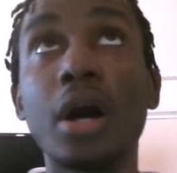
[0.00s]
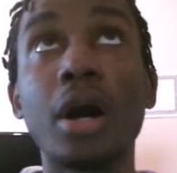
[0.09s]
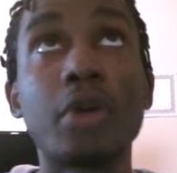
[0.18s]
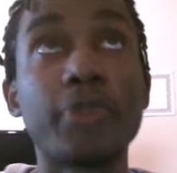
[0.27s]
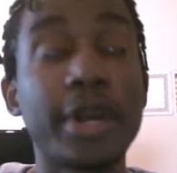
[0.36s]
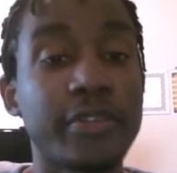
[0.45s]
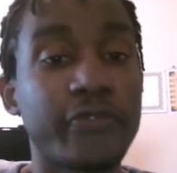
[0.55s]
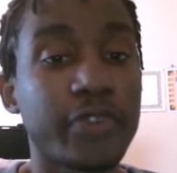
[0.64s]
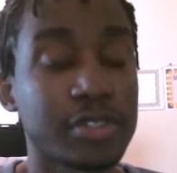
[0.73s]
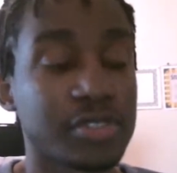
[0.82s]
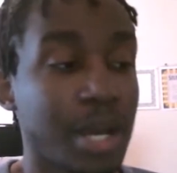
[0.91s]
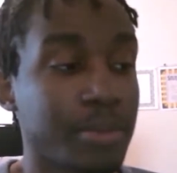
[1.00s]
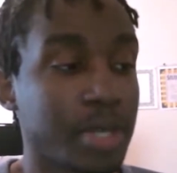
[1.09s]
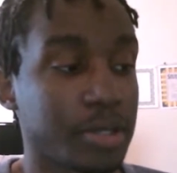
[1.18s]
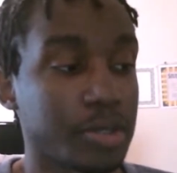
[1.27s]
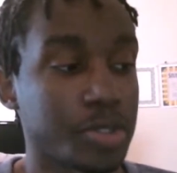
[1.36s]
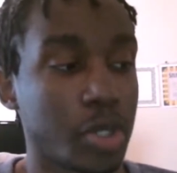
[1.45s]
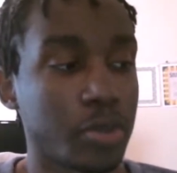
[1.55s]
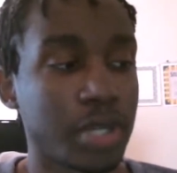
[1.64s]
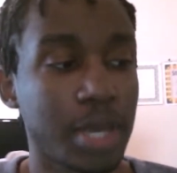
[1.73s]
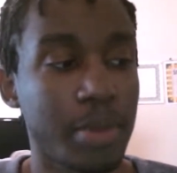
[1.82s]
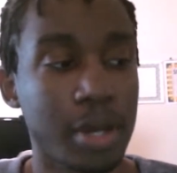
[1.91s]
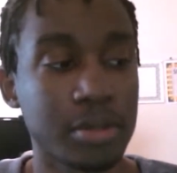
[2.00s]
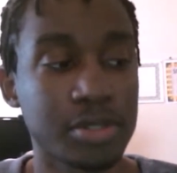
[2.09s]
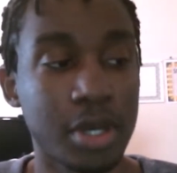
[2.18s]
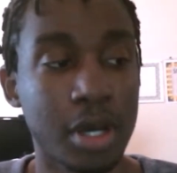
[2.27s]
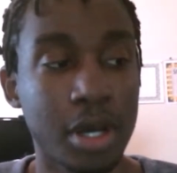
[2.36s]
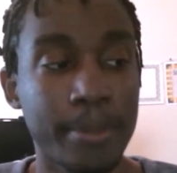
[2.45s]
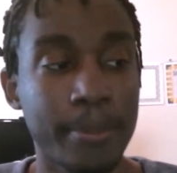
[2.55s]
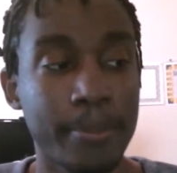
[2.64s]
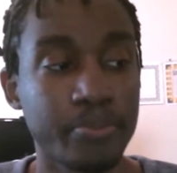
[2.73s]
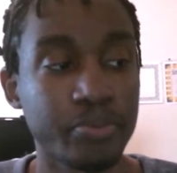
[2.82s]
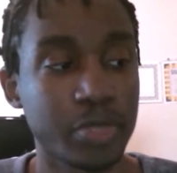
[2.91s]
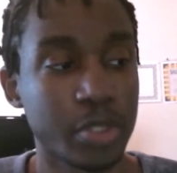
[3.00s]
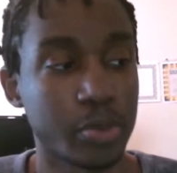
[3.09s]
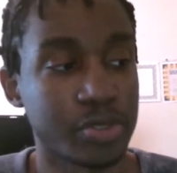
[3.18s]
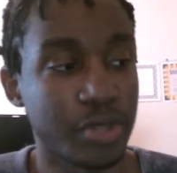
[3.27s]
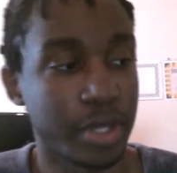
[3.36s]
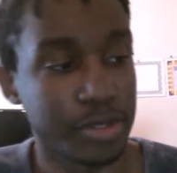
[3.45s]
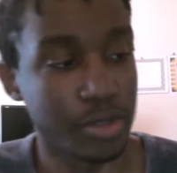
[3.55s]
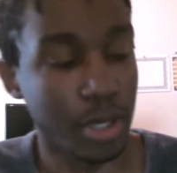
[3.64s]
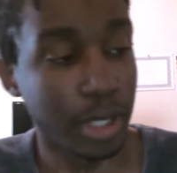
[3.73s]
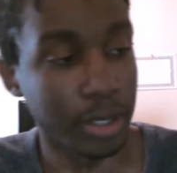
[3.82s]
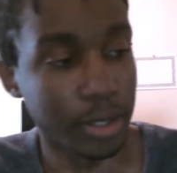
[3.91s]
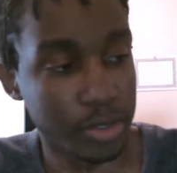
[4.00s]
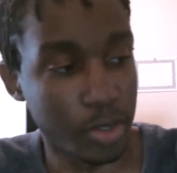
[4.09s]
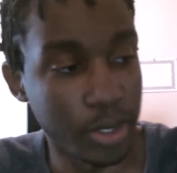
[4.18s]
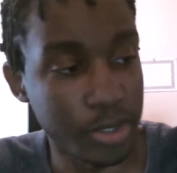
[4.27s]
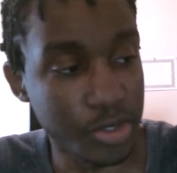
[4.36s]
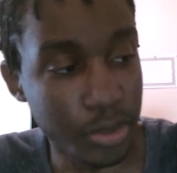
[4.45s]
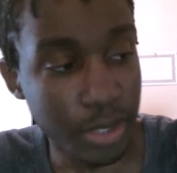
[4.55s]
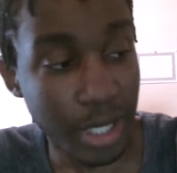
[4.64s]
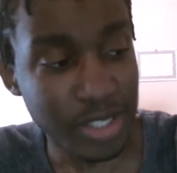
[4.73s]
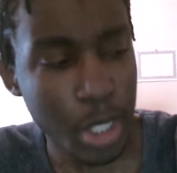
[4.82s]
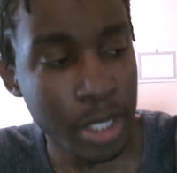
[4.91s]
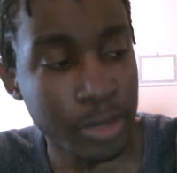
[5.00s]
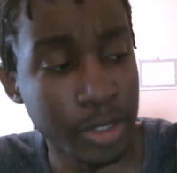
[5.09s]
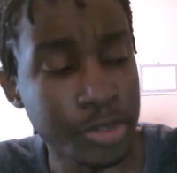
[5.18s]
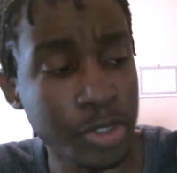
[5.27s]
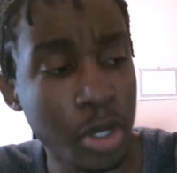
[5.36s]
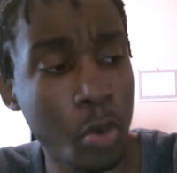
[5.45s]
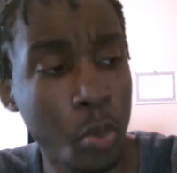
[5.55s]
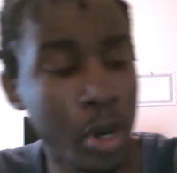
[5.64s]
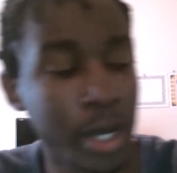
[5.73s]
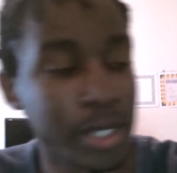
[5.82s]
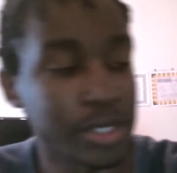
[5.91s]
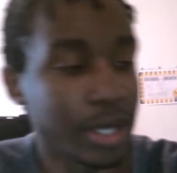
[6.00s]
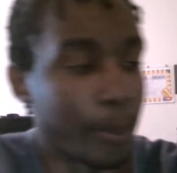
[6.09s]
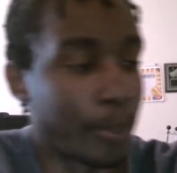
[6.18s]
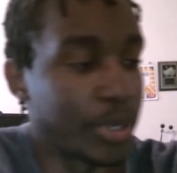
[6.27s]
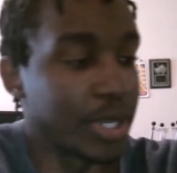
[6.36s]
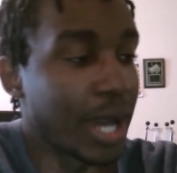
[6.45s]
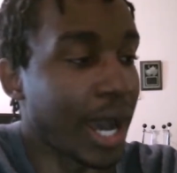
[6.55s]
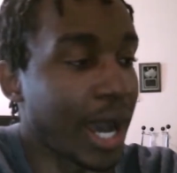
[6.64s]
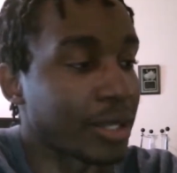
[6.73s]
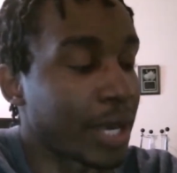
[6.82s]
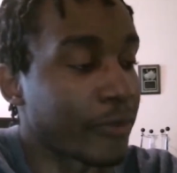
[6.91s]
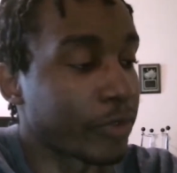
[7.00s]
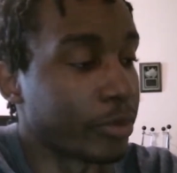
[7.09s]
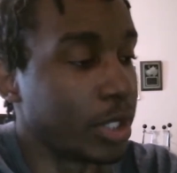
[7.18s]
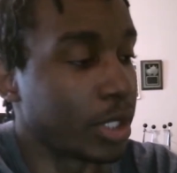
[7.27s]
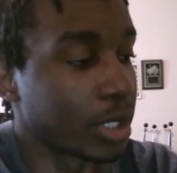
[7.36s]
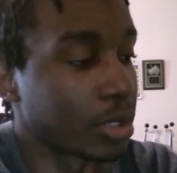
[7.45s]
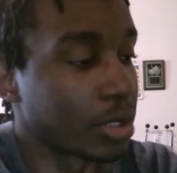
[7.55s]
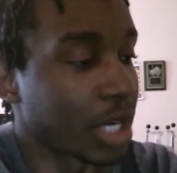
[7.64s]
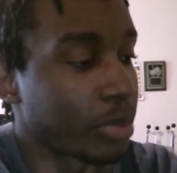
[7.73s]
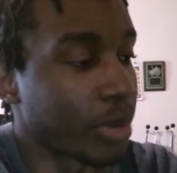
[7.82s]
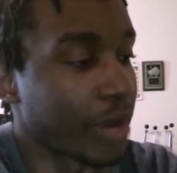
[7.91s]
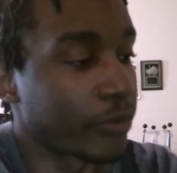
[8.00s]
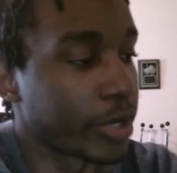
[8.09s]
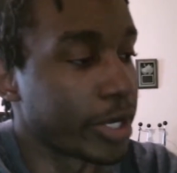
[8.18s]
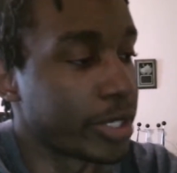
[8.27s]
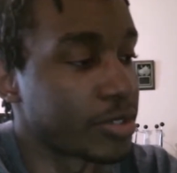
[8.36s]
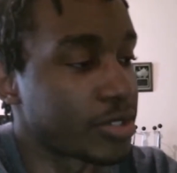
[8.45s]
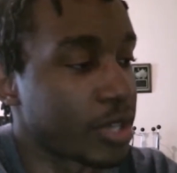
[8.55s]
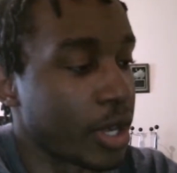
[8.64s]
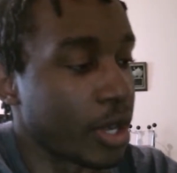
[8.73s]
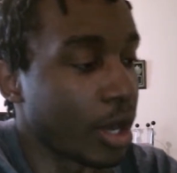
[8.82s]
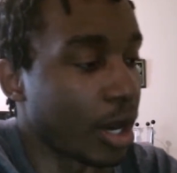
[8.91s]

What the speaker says: around the first time that this show came out, it was this. So I'll just go ahead and show you guys. This show was a big highlight for me and a lot of my friends,